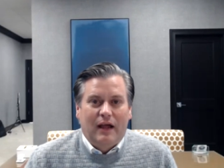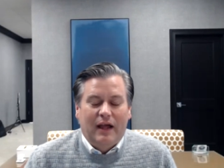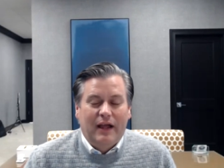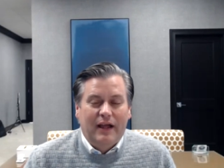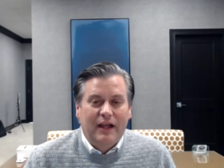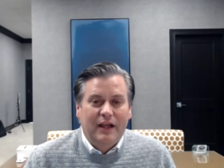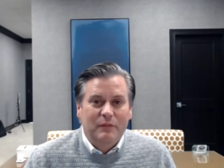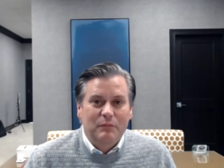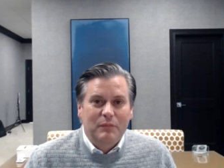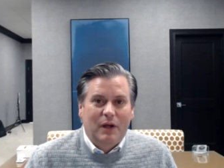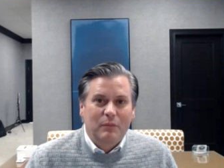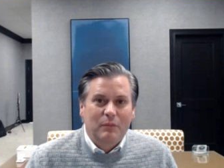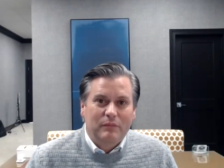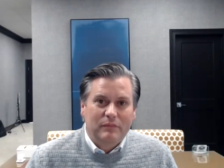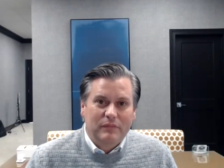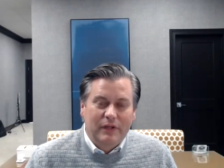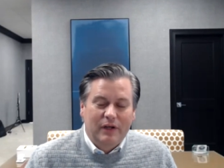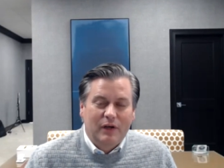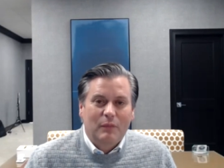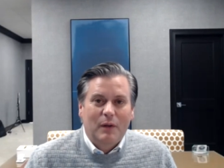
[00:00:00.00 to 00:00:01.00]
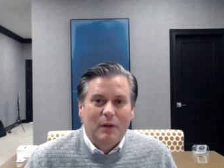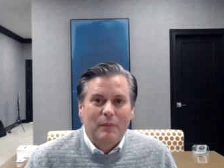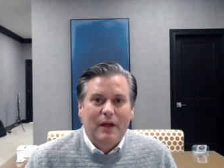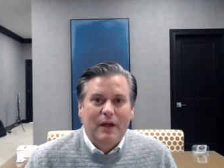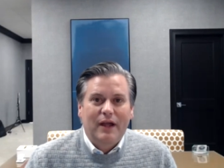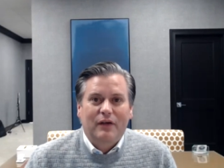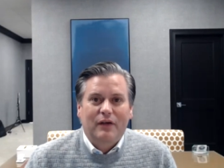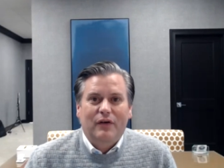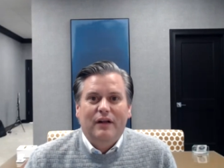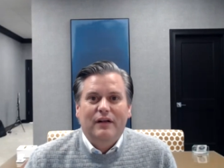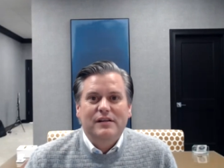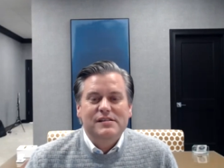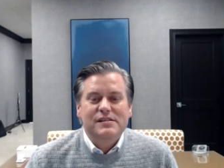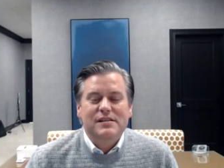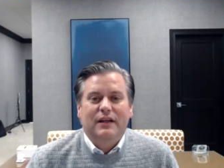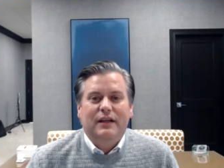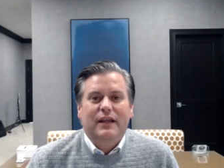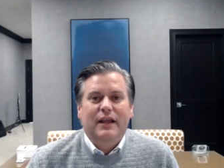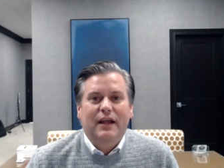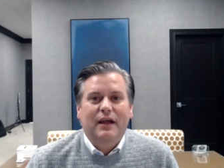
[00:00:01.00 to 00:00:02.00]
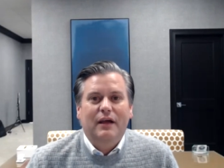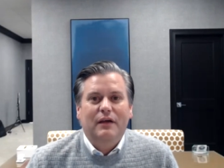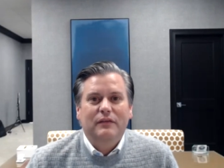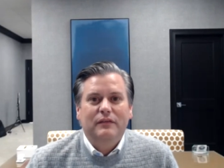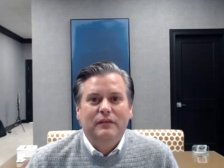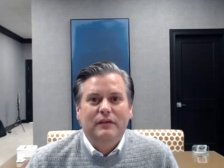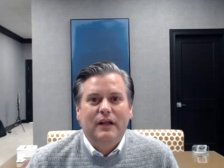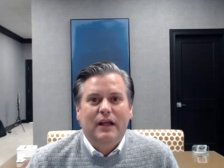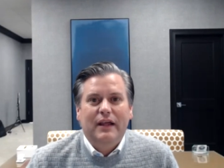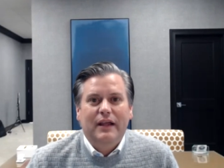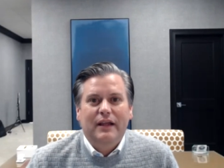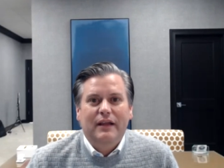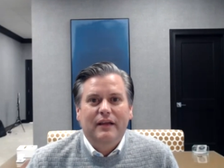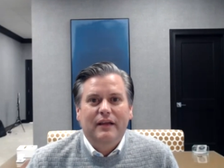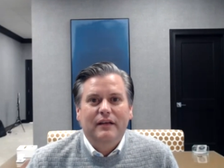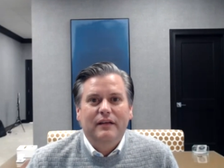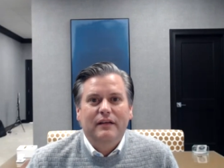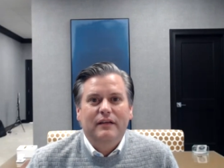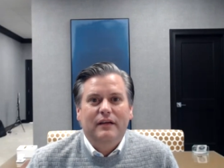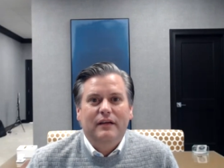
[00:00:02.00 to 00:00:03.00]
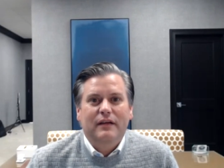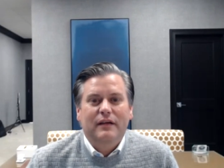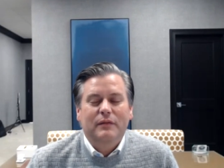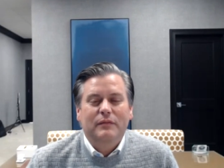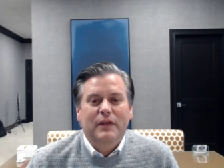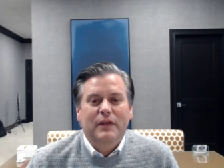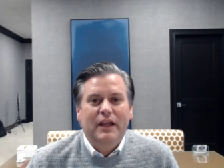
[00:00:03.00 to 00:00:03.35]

I had my, you know, my background as an accountant, and uh,